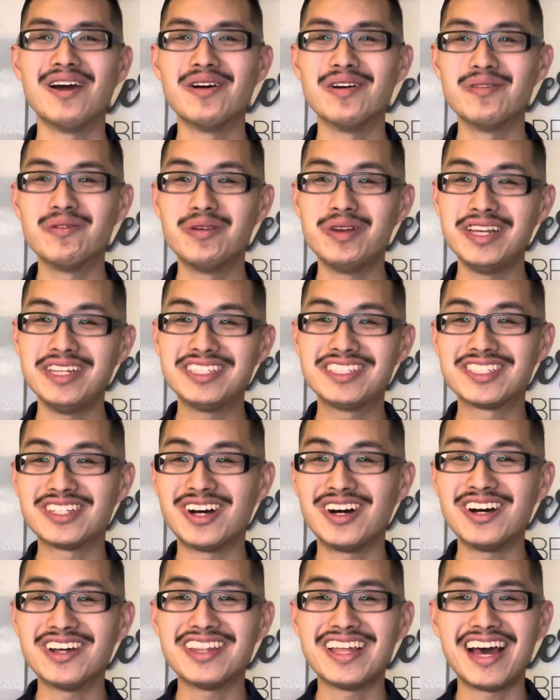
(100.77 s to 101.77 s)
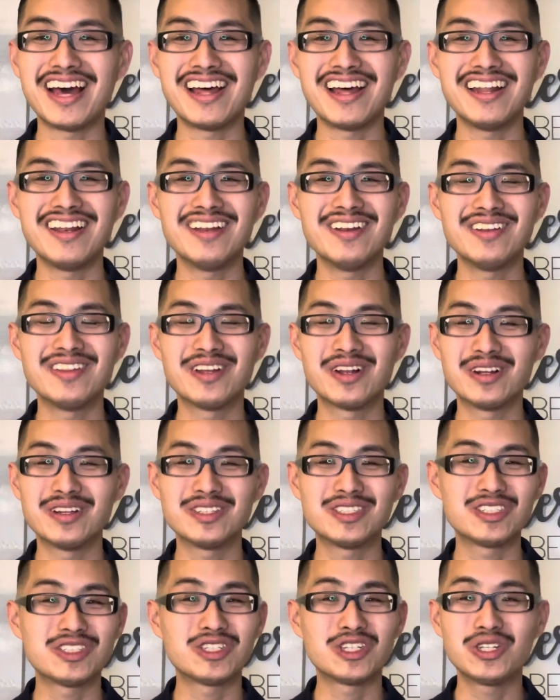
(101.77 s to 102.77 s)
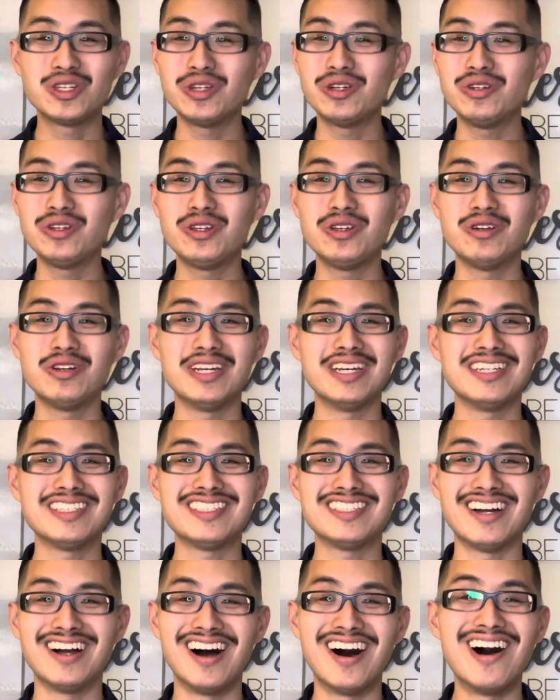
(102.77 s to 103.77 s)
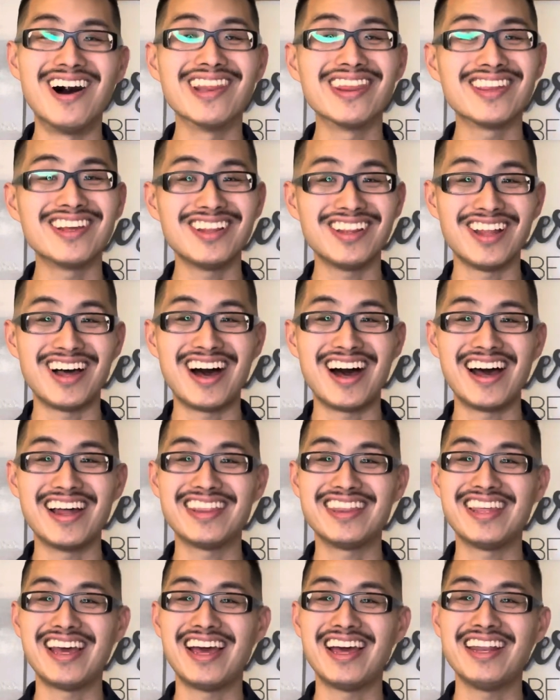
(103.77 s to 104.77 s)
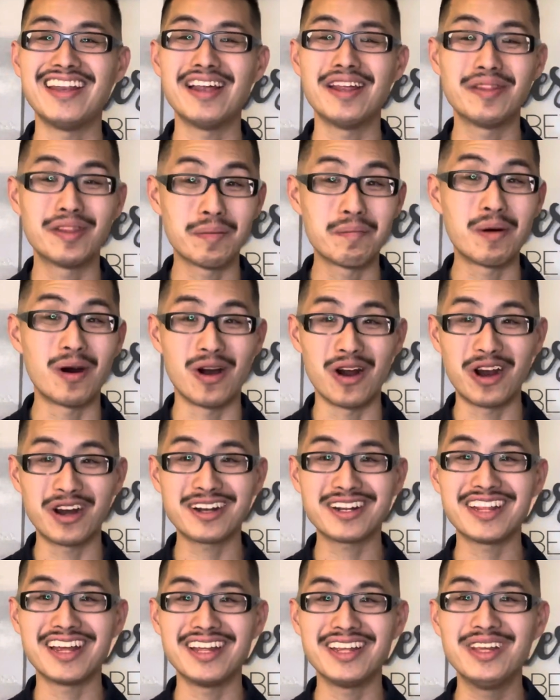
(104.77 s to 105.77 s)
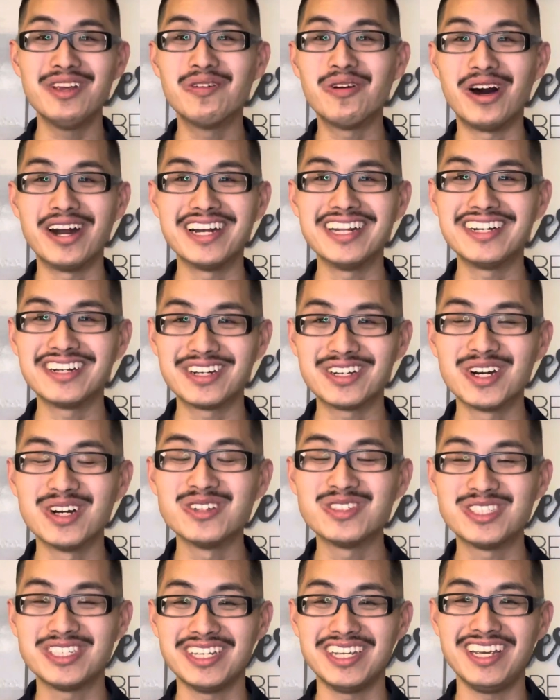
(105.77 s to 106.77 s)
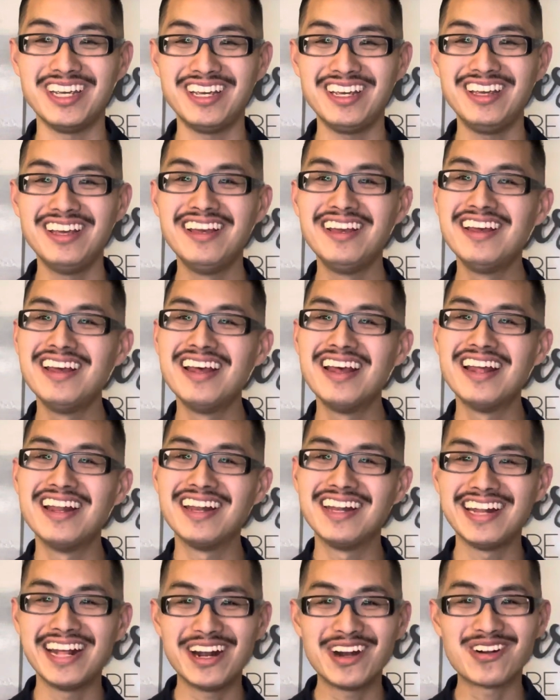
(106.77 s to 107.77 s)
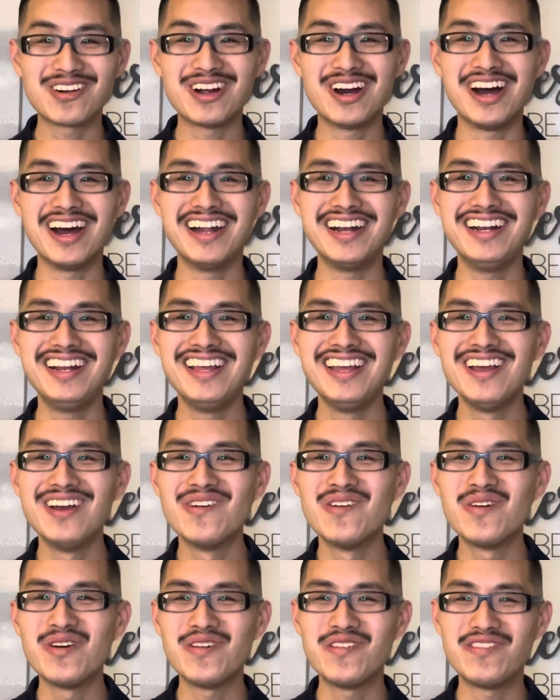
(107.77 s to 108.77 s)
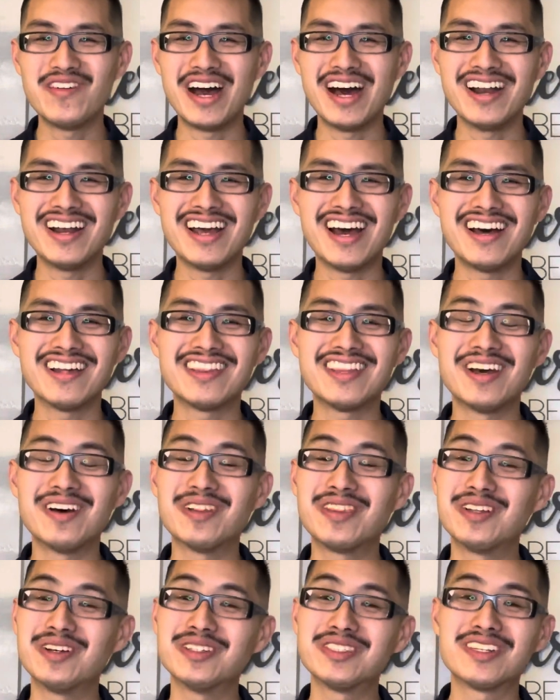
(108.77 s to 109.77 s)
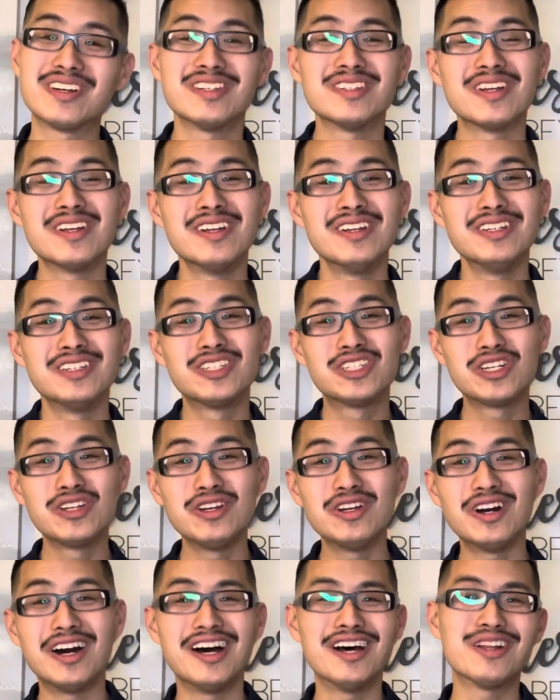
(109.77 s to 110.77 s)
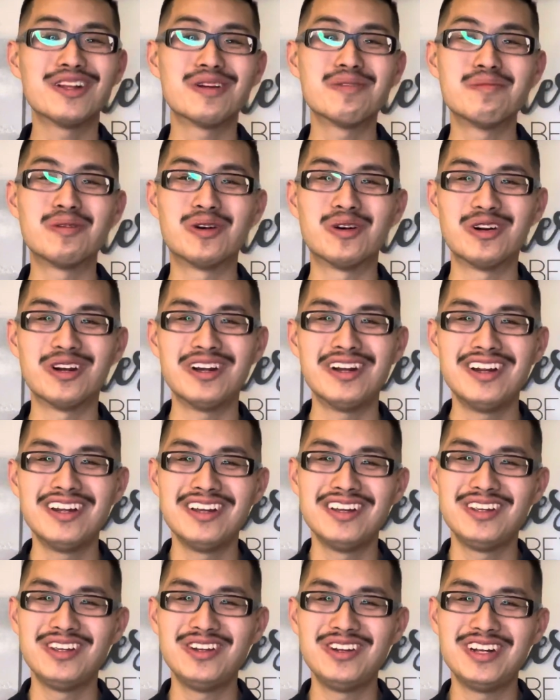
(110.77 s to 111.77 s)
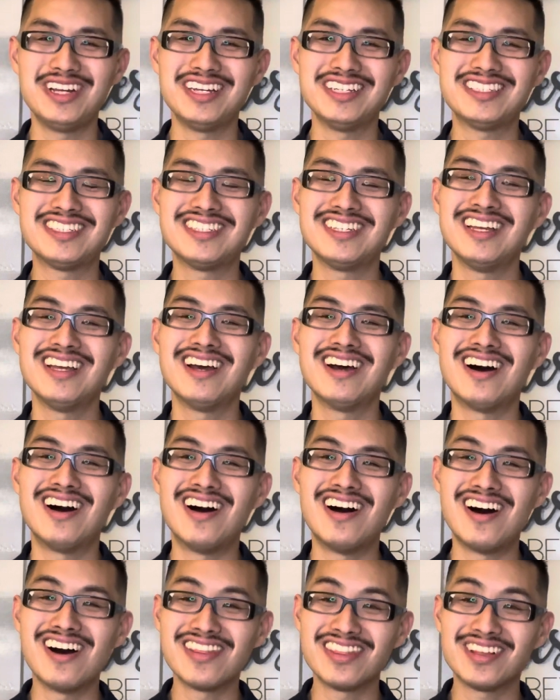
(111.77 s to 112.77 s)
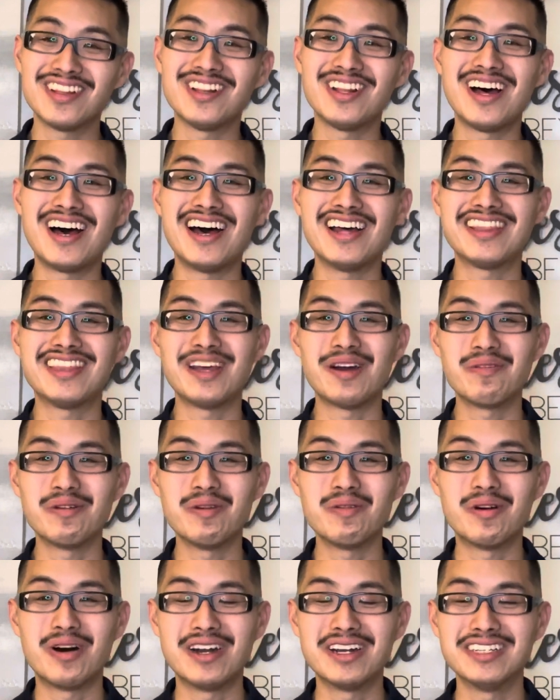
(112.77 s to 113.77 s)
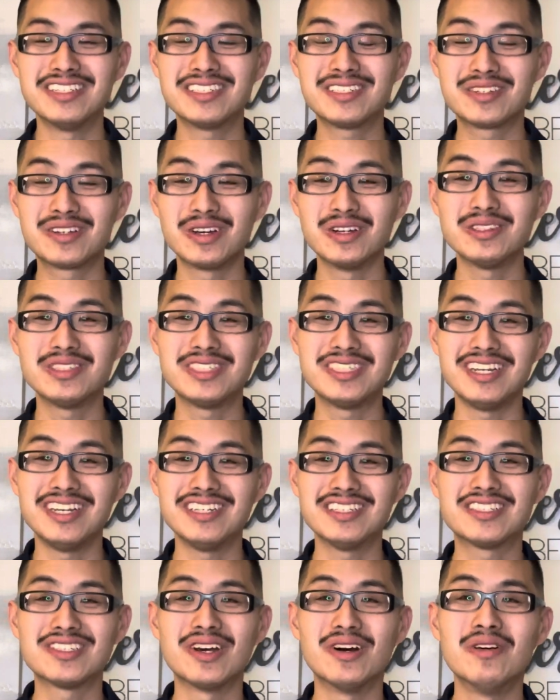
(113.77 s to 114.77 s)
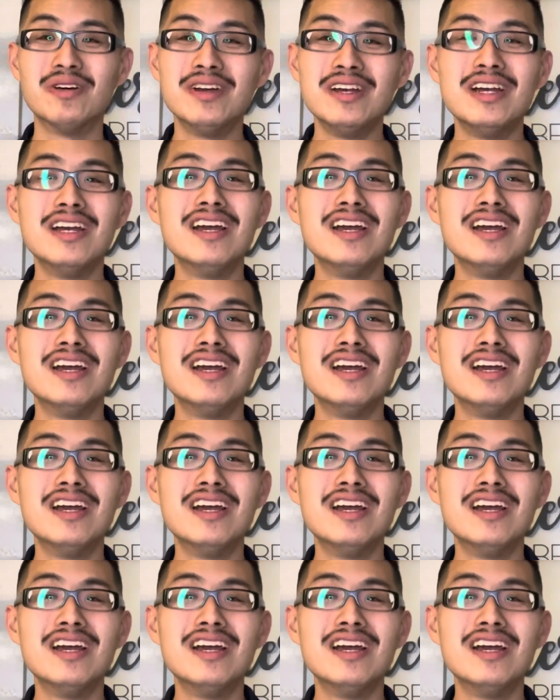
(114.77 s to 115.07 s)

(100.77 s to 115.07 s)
we saw that there's two units on the lot, that the park that he wanted to go see. Later on, we found out that those are two other more units on the lot that we wanted to go see. So